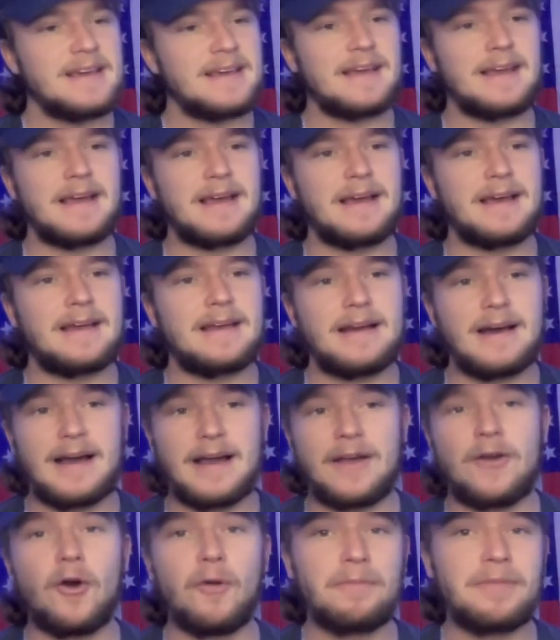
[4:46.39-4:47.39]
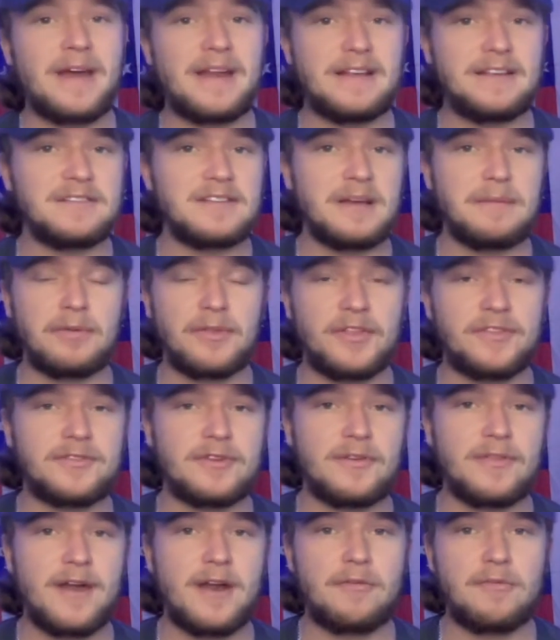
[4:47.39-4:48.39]
And I hope that he's able to
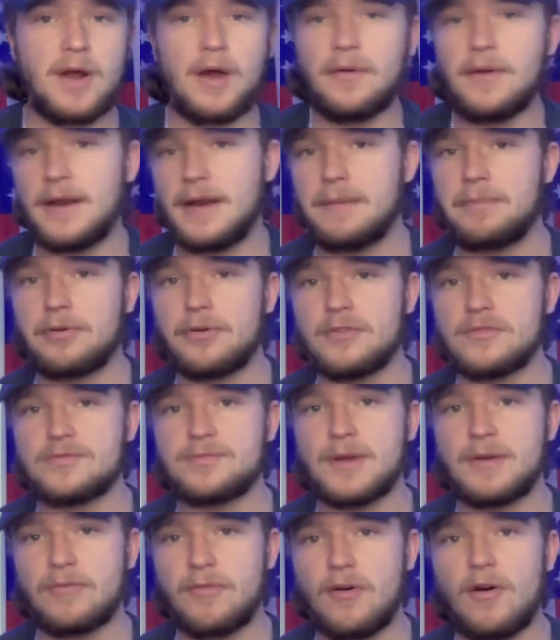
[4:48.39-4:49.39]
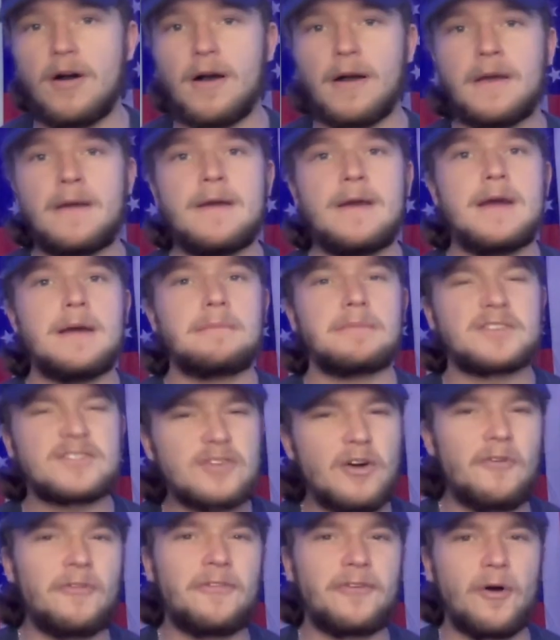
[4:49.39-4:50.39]
turn that around and he proves me wrong. But
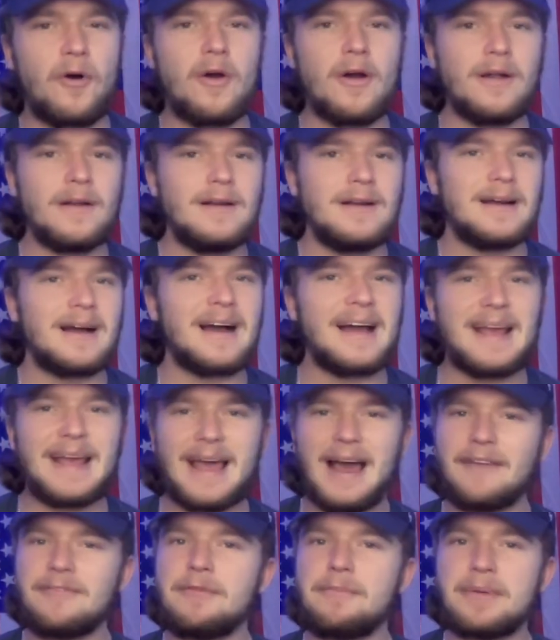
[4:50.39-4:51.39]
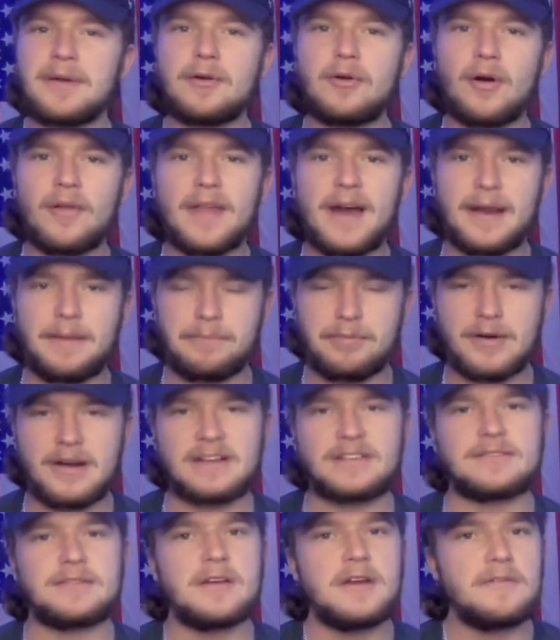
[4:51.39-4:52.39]
so far, I haven't been all that
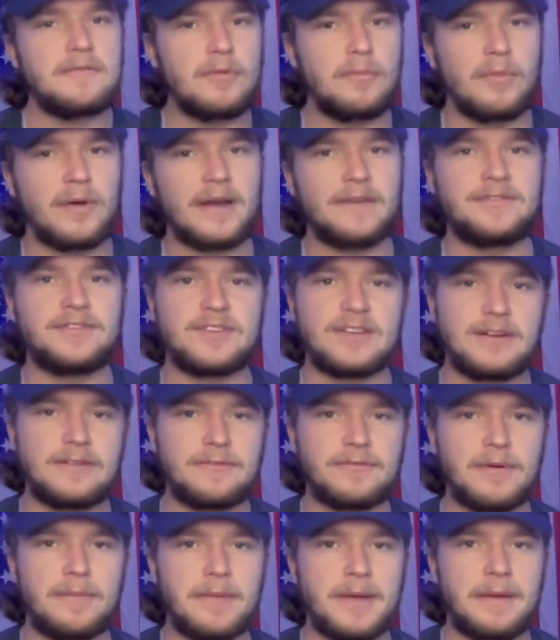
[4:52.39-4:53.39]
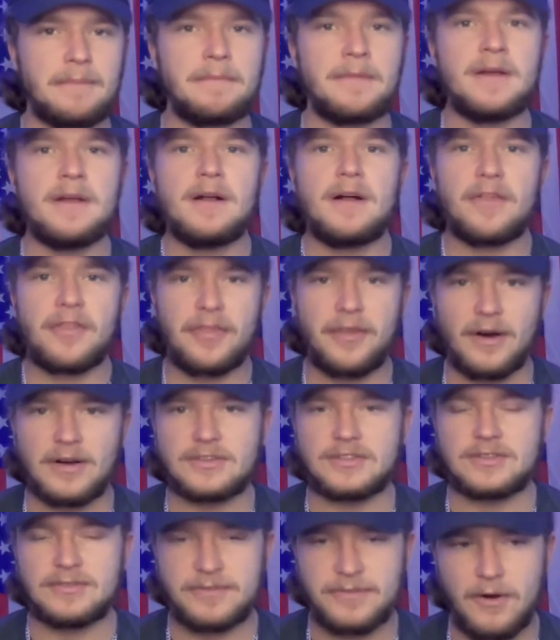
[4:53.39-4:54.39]
impressed from what I've seen from him
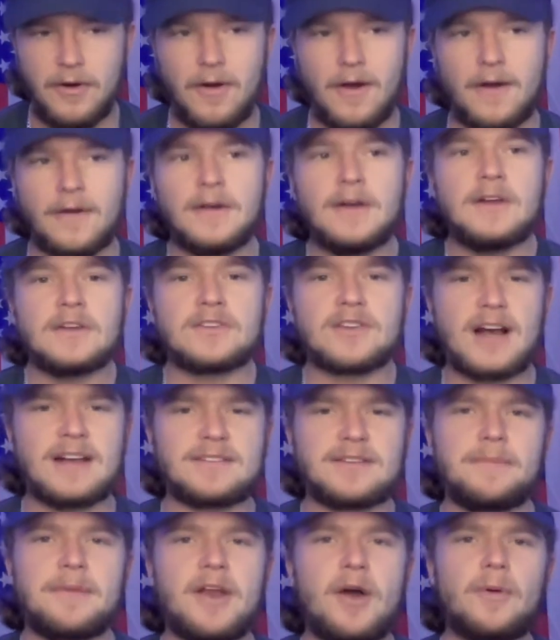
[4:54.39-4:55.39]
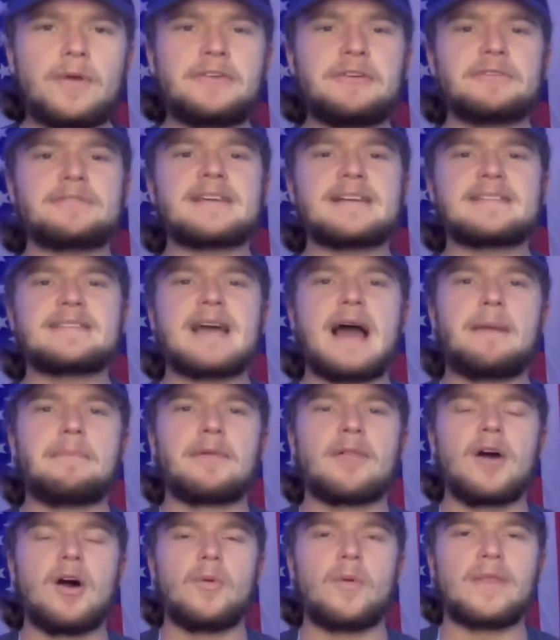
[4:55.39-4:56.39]
thus far. So guys, let me know what you think down
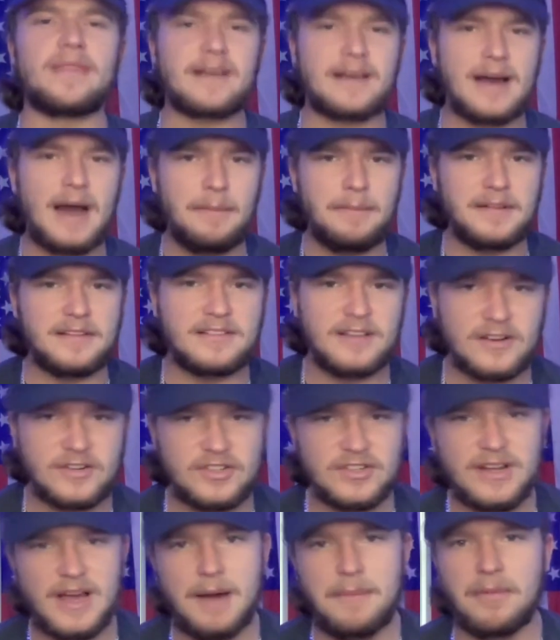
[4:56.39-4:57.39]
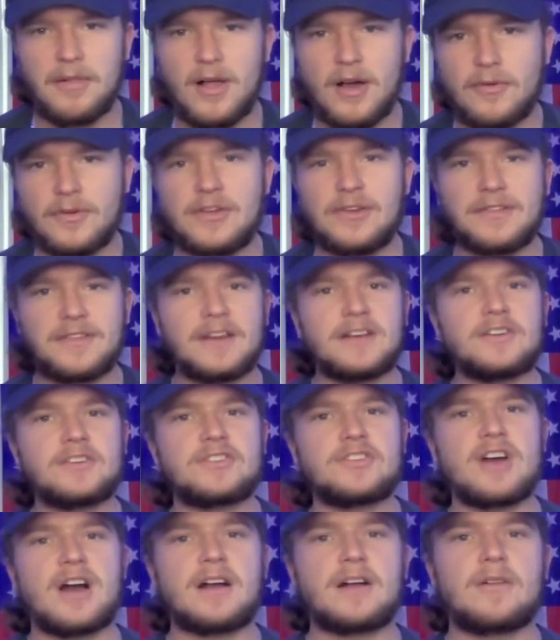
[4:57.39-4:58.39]
below in the comment section down below. Do you think
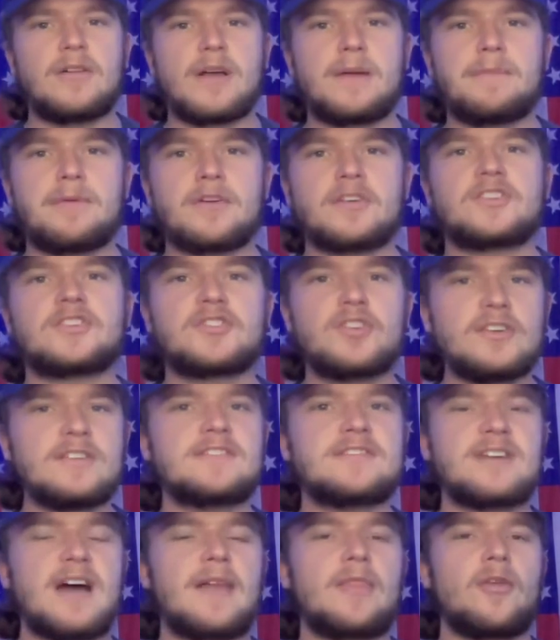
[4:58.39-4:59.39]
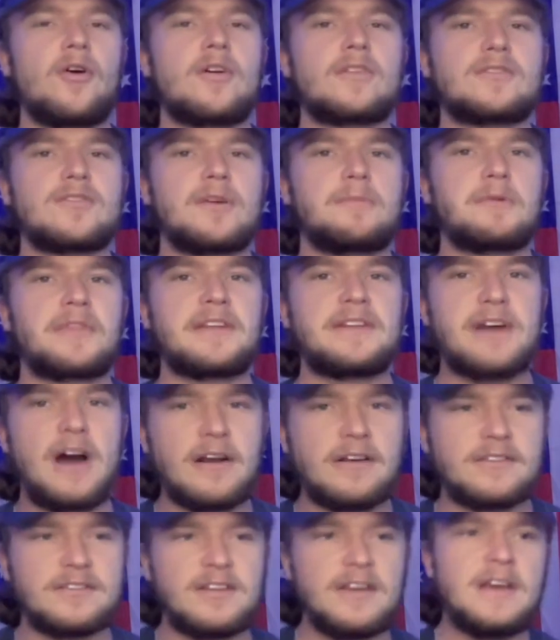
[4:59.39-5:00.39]
John Klingberg should sign long-term with the
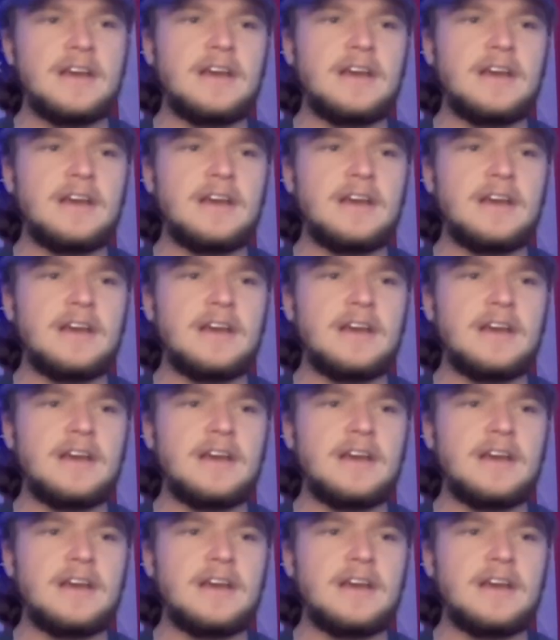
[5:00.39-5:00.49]
Ducks?